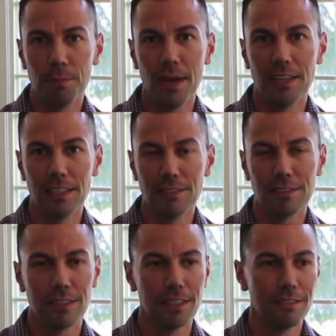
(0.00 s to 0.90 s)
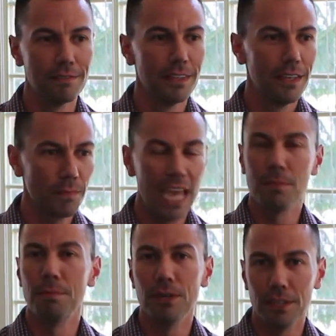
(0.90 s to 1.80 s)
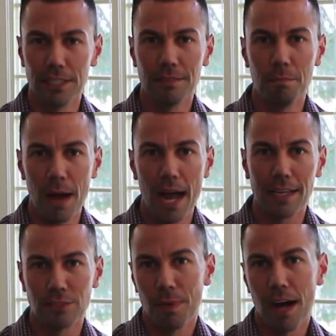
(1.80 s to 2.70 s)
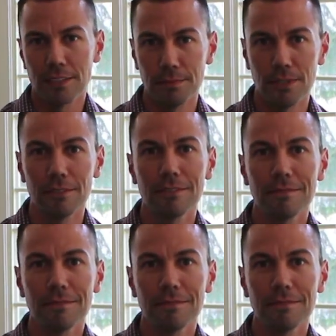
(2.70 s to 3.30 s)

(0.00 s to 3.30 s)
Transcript: independence and capability back as possible.